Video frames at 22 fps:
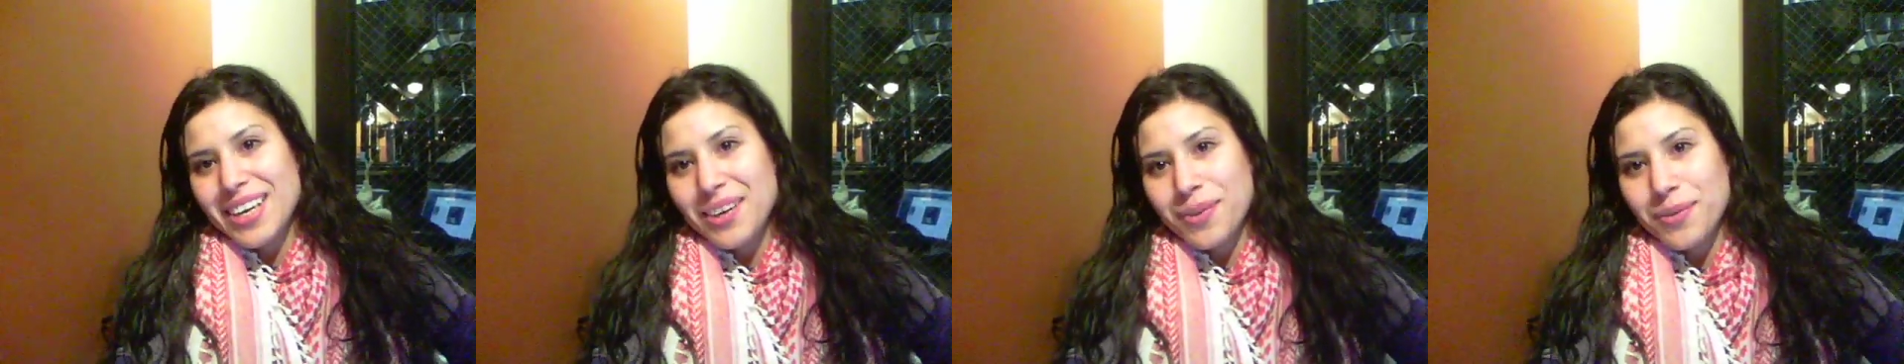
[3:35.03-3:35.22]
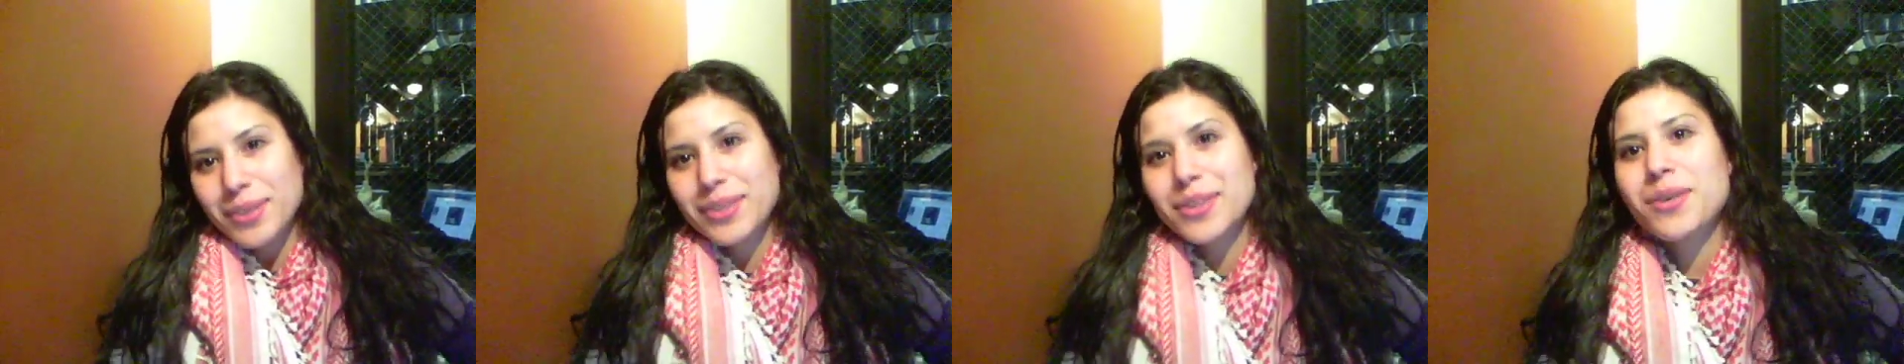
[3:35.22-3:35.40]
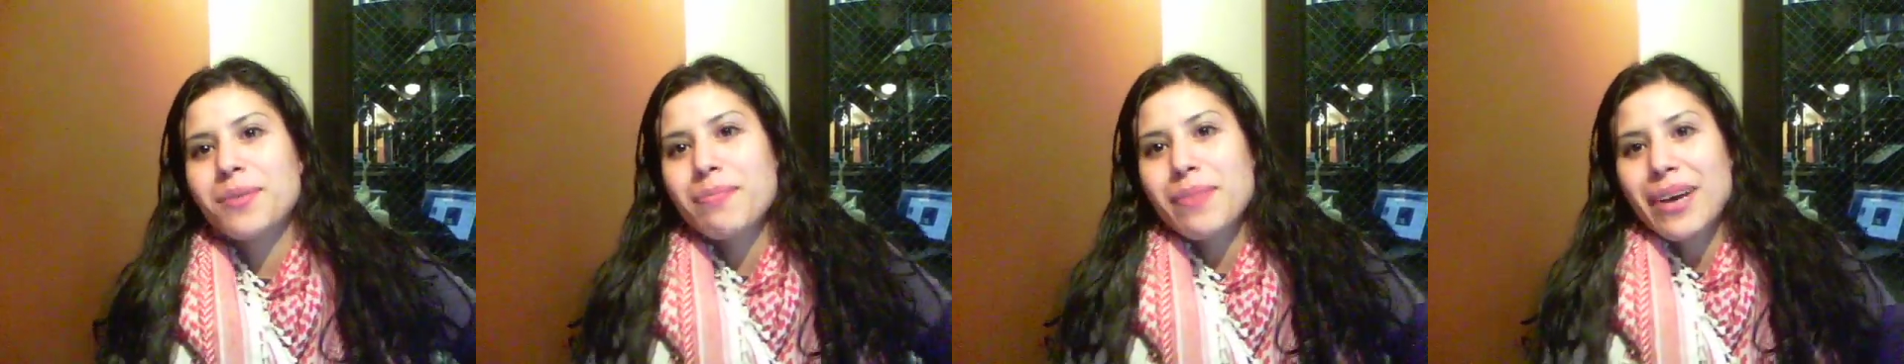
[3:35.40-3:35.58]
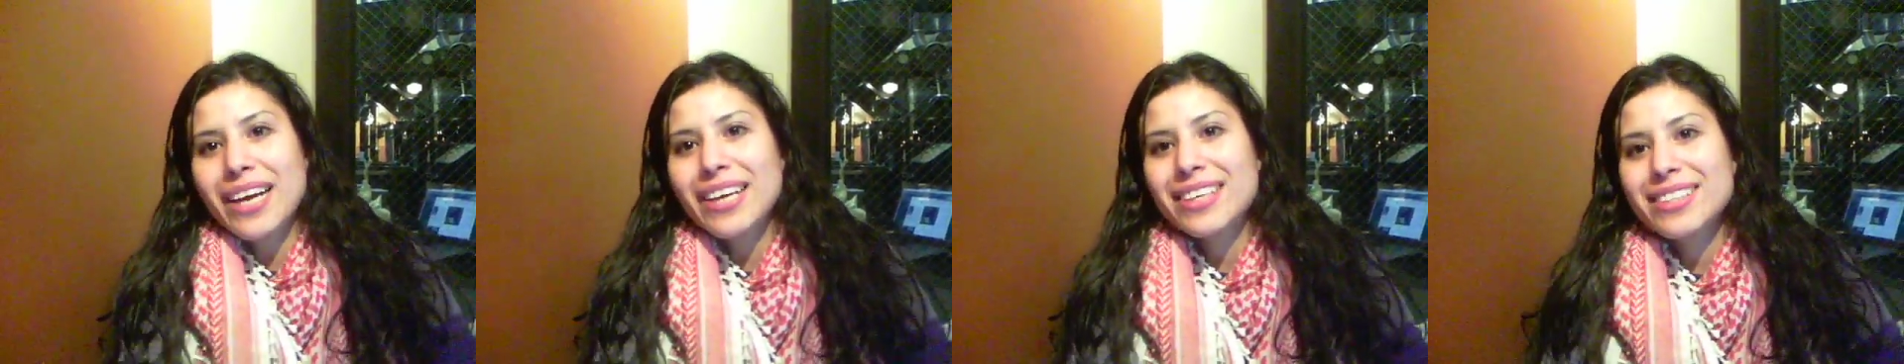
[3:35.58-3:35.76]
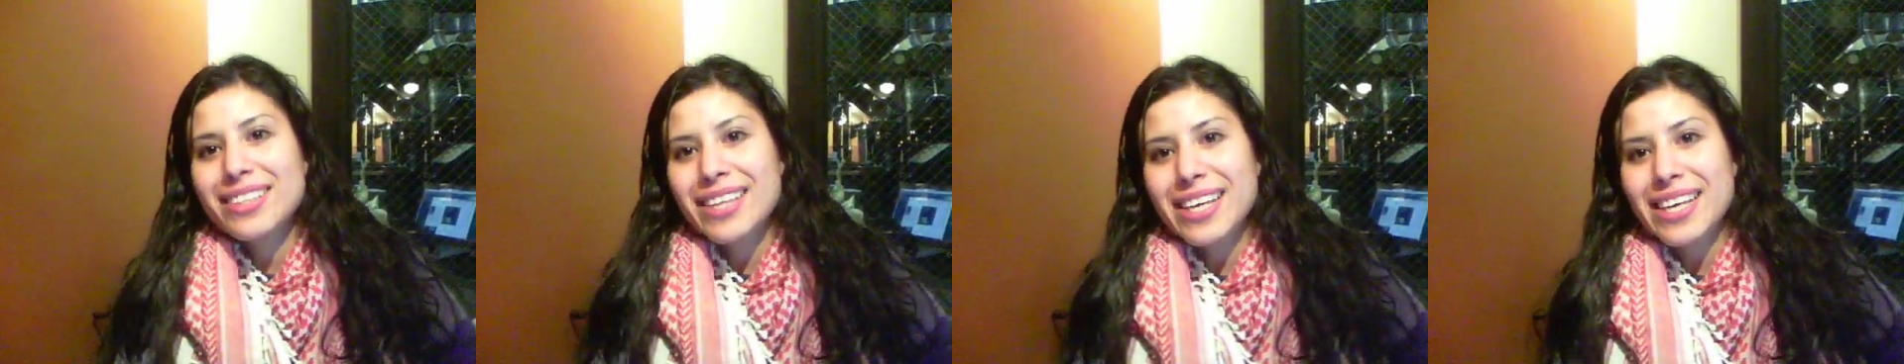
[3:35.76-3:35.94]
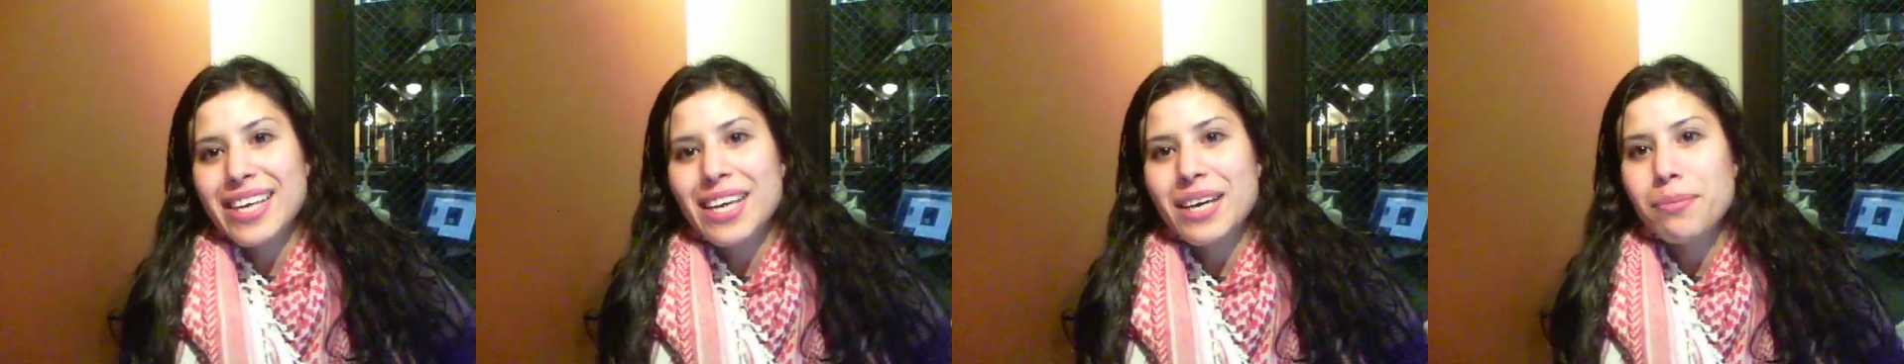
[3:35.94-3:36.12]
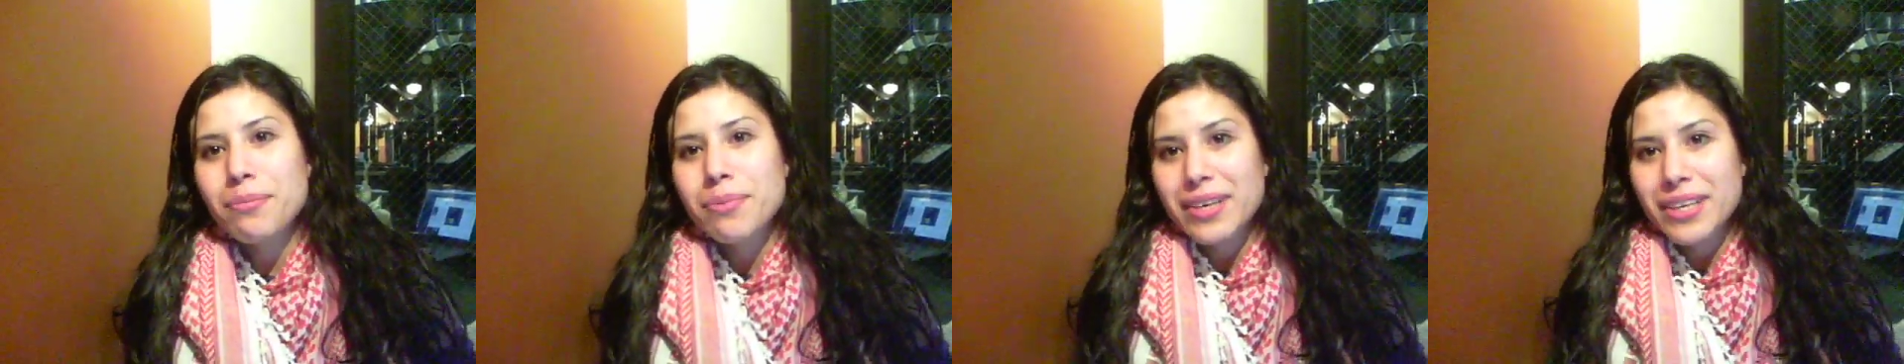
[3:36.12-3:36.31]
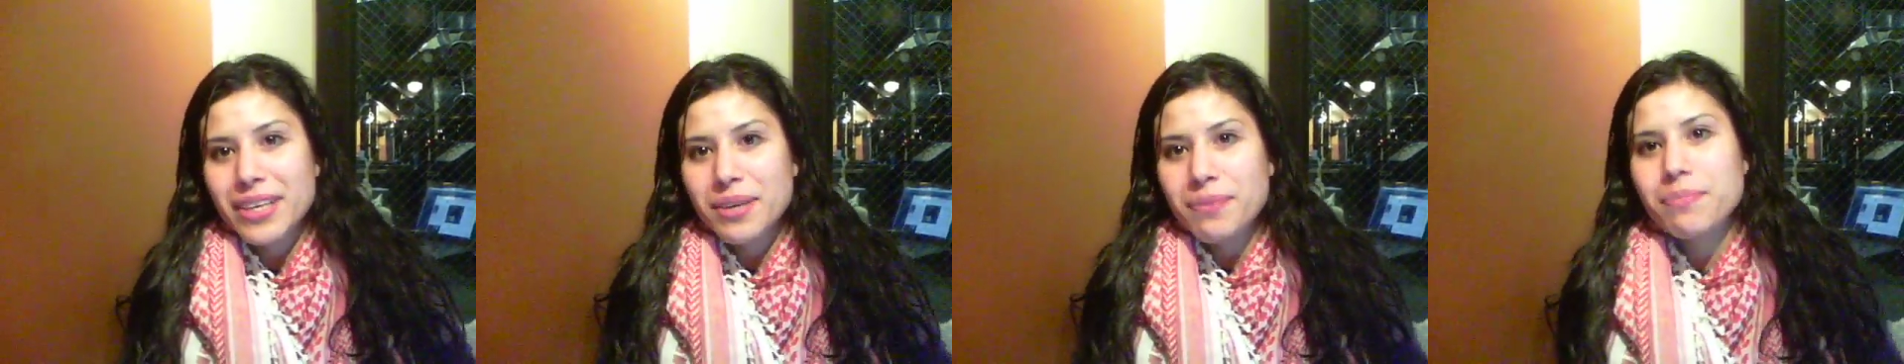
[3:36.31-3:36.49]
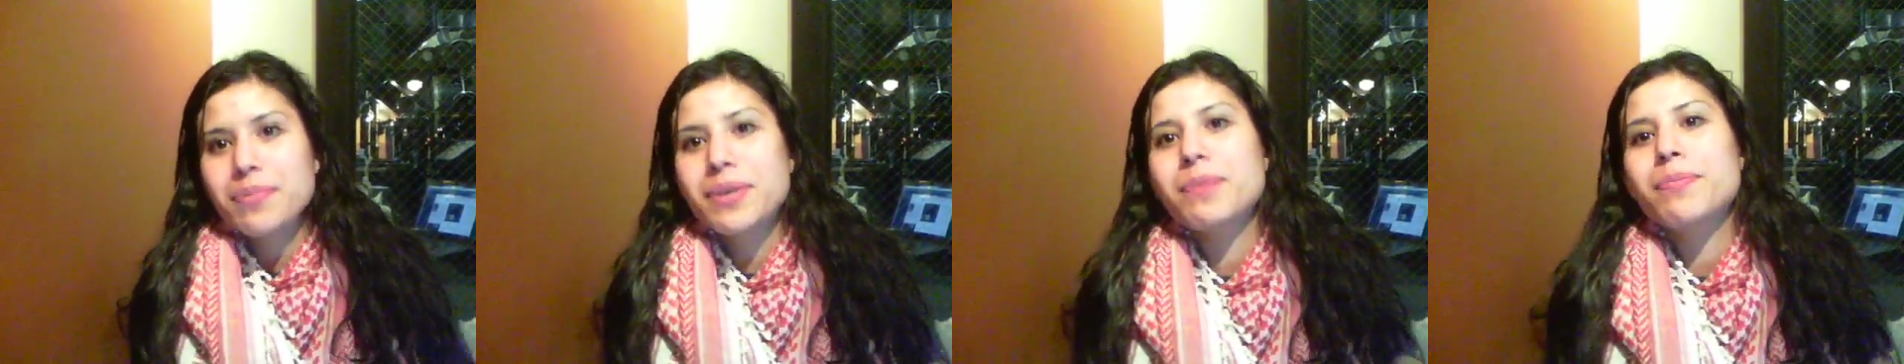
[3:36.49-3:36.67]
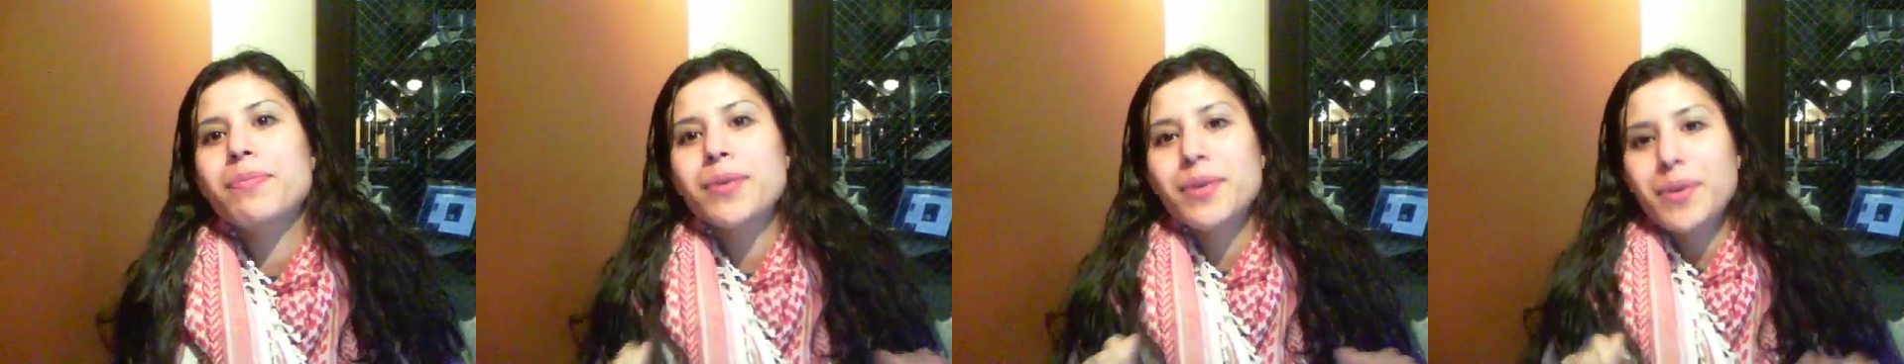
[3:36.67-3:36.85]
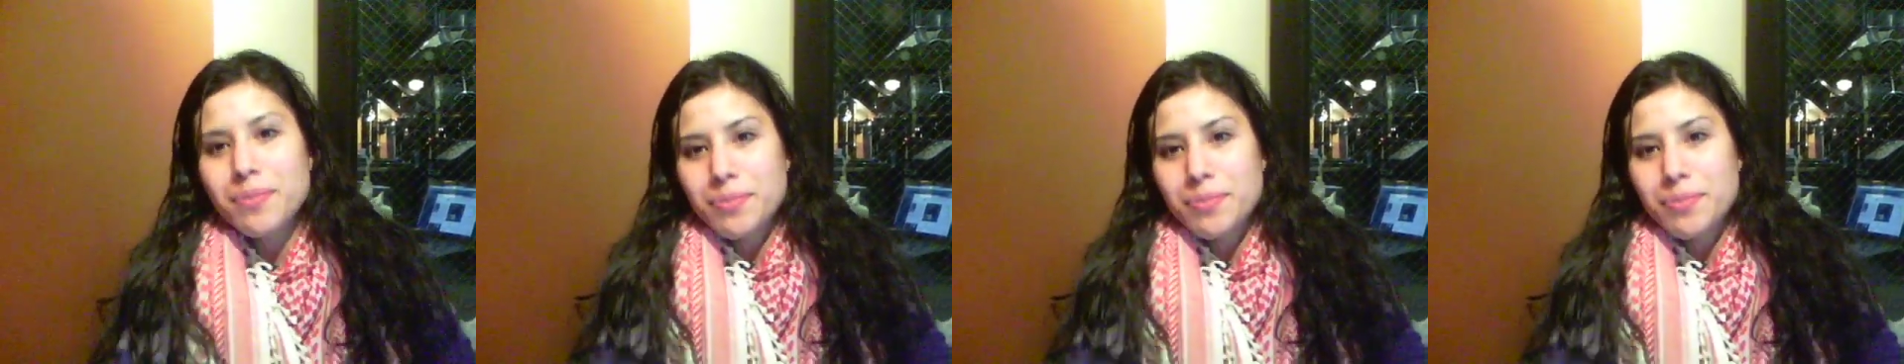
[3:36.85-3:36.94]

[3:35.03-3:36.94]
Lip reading: With their bikes, they kept hitting people